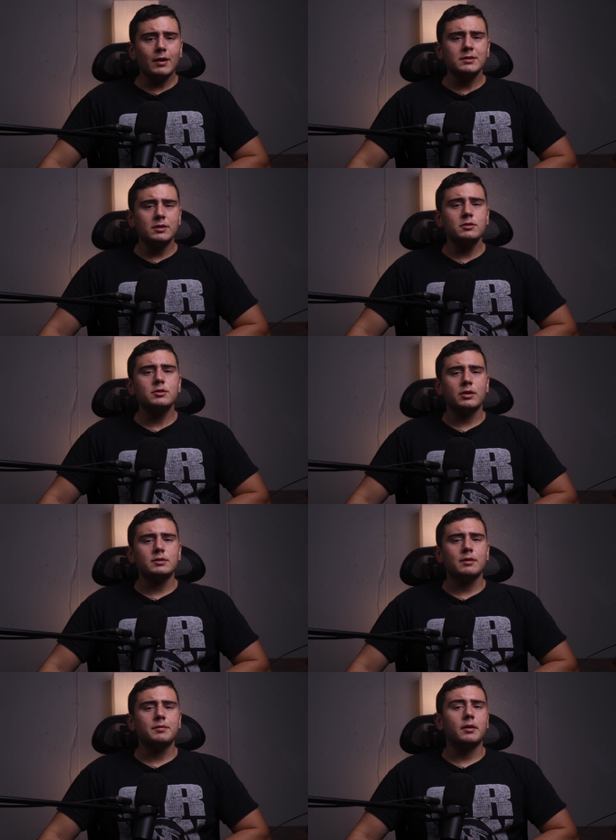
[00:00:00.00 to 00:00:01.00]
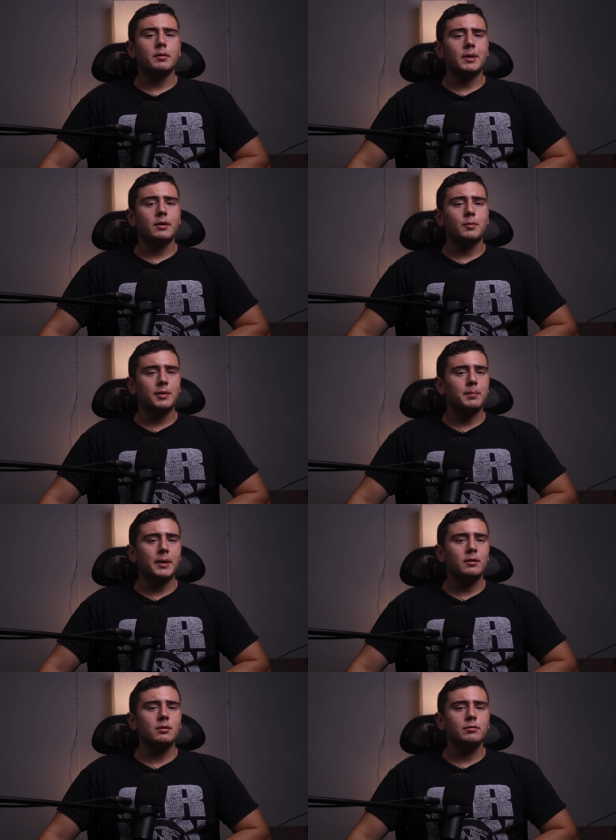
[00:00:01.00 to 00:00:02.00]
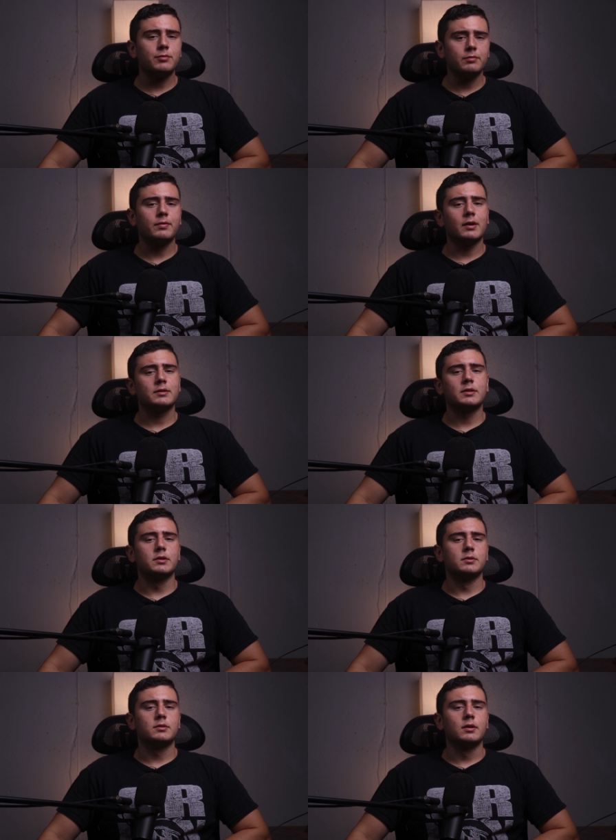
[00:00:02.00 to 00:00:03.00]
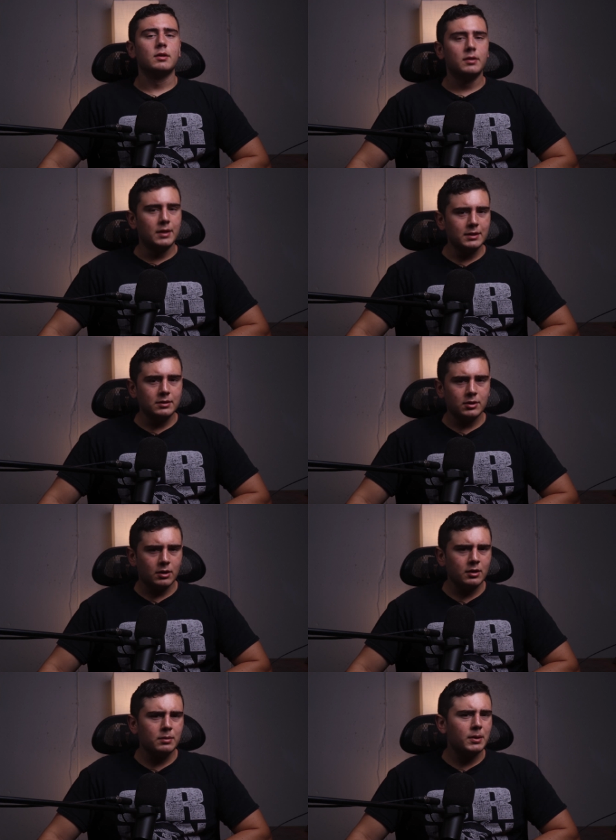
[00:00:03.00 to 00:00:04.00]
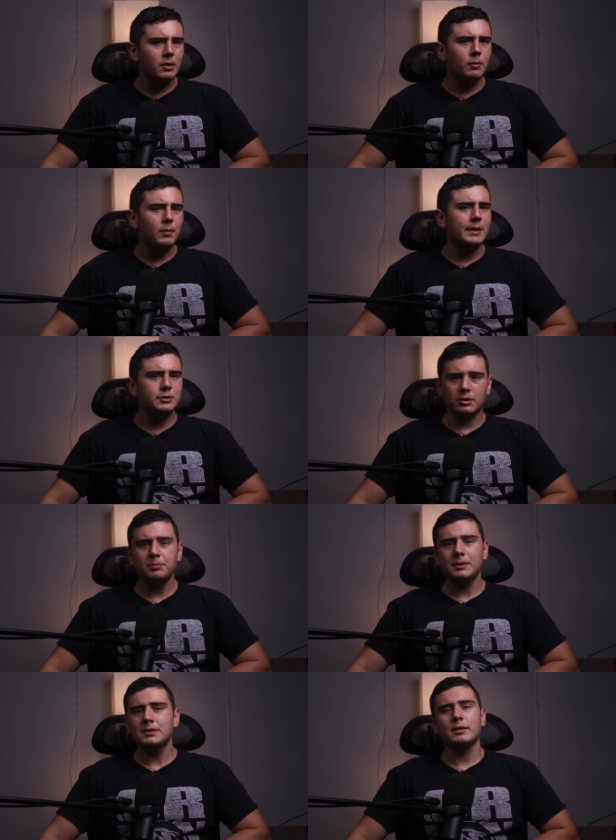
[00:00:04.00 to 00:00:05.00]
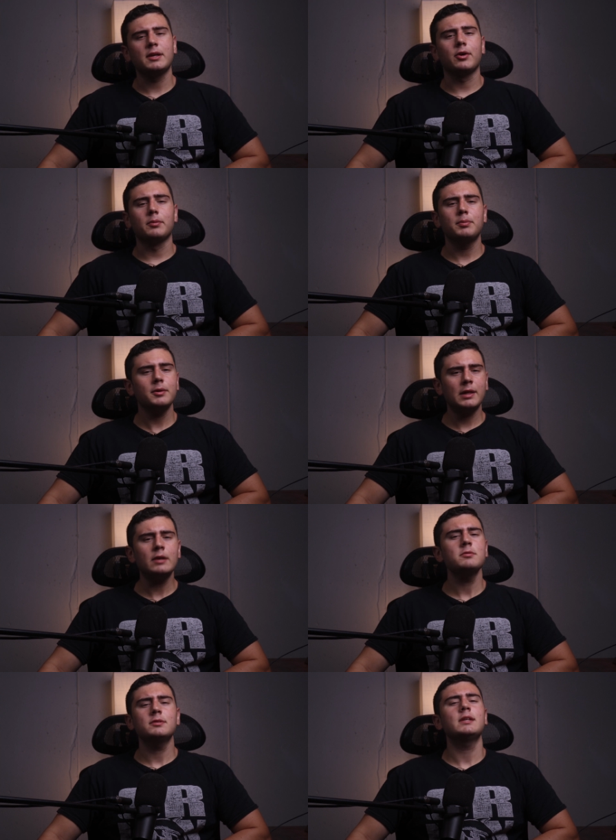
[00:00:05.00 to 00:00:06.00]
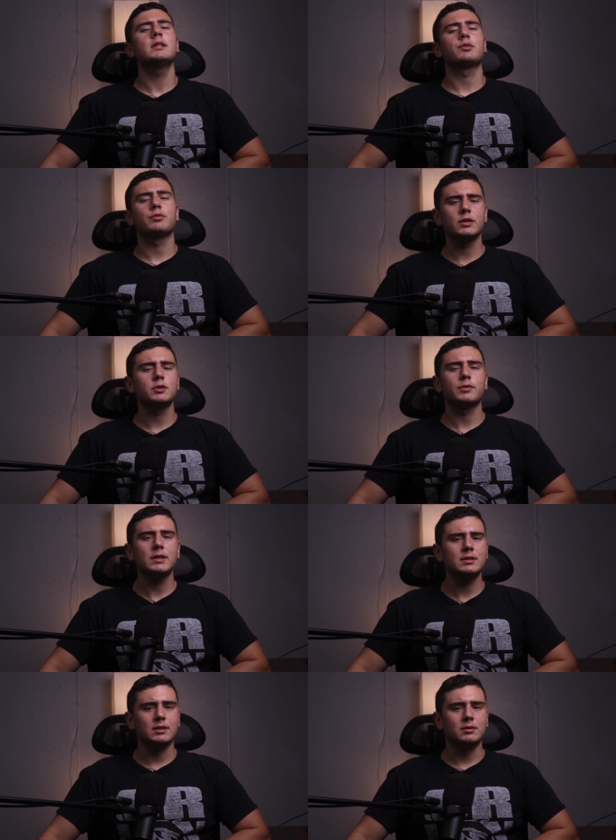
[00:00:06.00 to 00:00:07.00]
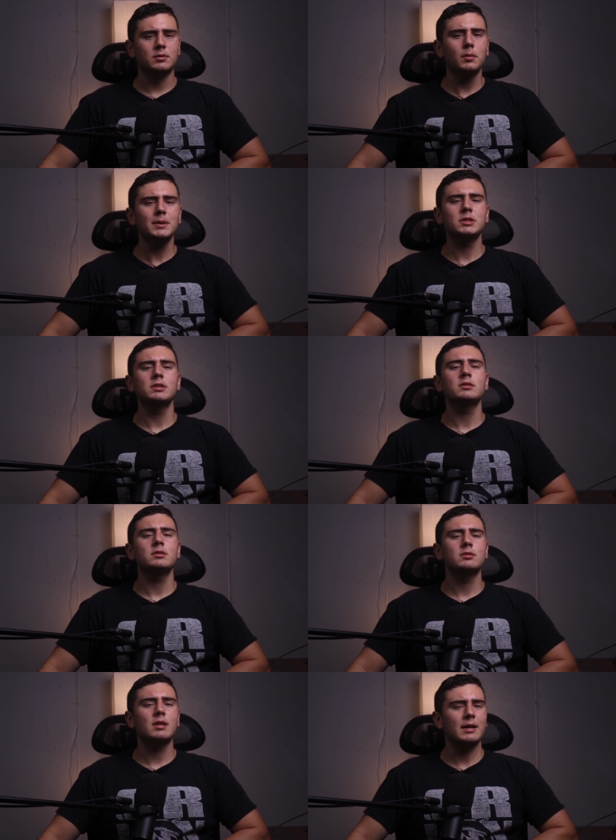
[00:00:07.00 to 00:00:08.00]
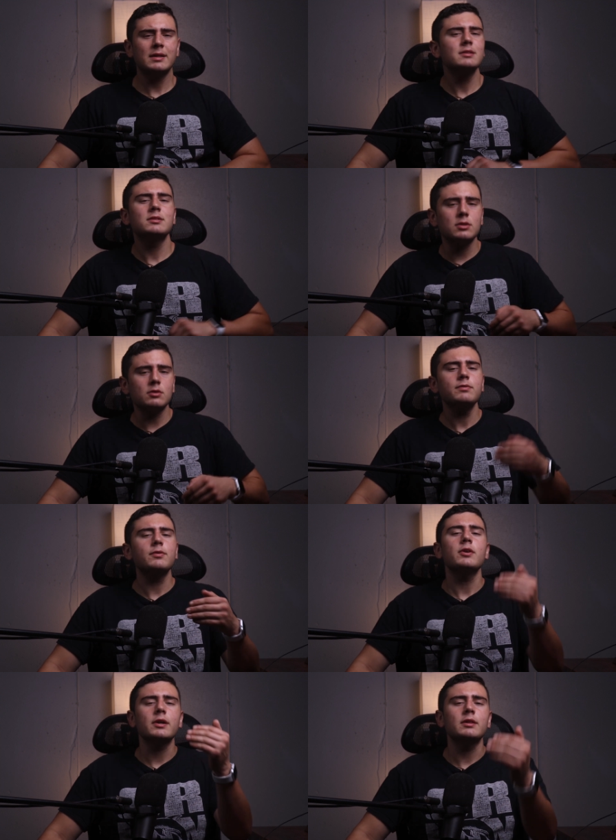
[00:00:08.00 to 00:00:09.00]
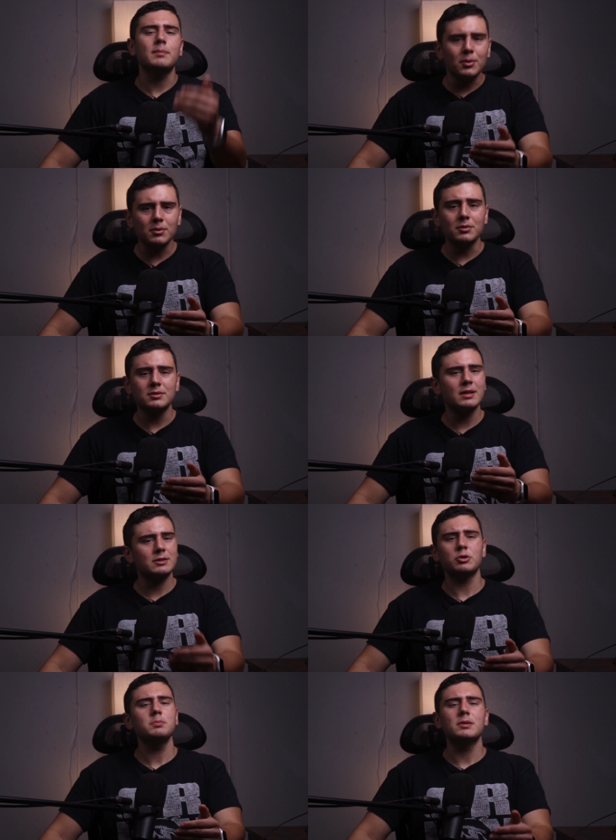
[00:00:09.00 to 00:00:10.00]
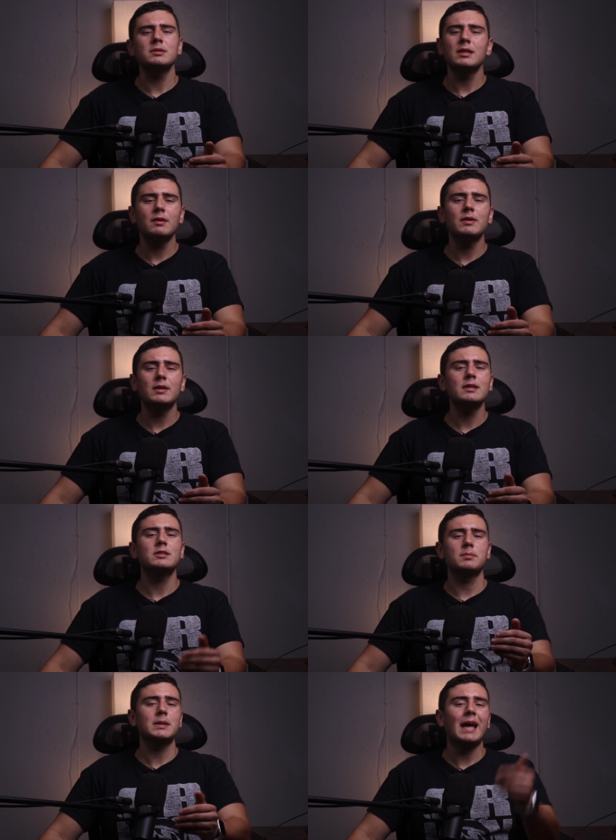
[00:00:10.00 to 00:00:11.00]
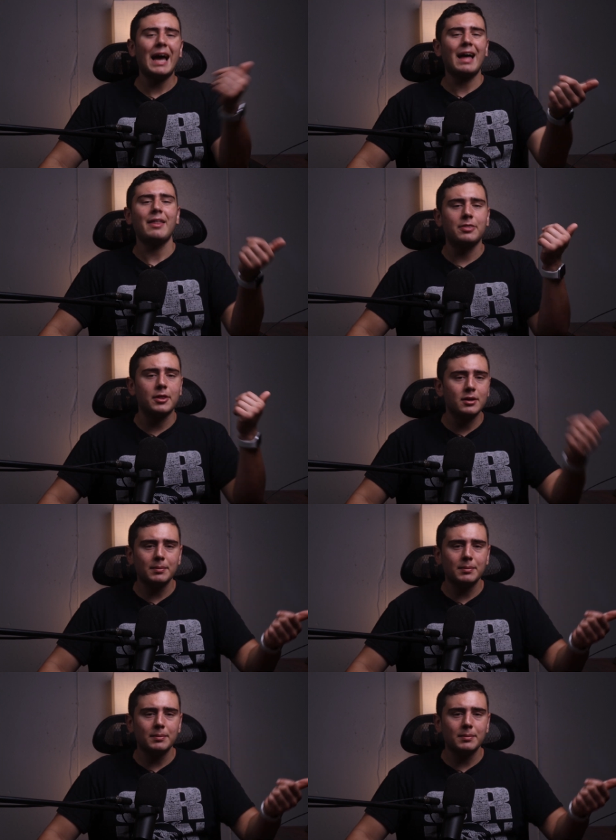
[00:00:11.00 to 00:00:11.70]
Fox News starts off the debate with a panel from Fox News. They talk about why Trump isn't there, but they don't say the real reason, which is that he's so far in the polls that Trump doesn't even need to be at the